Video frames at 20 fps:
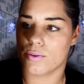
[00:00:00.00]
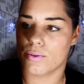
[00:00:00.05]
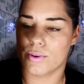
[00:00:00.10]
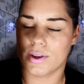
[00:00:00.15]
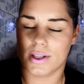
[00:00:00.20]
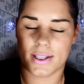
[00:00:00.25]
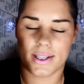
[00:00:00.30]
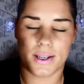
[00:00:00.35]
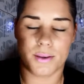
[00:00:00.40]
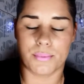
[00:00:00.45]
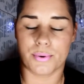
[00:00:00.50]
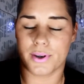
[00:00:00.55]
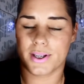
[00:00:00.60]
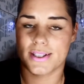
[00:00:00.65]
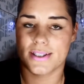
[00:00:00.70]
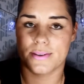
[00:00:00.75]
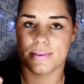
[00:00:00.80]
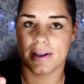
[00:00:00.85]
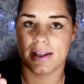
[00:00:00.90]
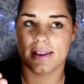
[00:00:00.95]
really
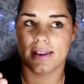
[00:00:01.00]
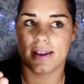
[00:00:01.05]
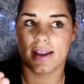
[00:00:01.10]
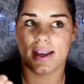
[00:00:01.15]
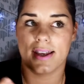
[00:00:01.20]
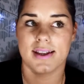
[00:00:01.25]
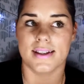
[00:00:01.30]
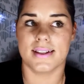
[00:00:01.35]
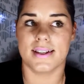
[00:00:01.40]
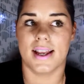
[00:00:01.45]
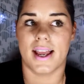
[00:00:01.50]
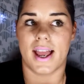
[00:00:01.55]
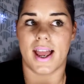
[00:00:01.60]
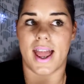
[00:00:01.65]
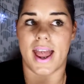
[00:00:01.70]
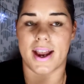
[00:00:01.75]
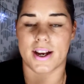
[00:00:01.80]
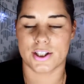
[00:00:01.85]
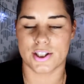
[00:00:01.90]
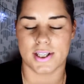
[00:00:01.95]
impressed with, it
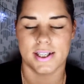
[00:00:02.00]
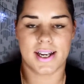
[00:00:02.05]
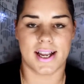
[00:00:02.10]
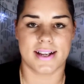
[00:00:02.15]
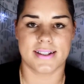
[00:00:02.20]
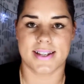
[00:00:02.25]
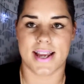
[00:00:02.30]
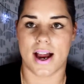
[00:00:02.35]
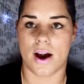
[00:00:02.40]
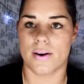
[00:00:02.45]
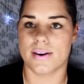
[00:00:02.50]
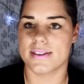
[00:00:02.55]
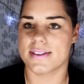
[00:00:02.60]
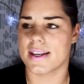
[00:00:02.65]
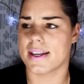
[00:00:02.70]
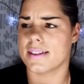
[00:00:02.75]
actually lasts hours.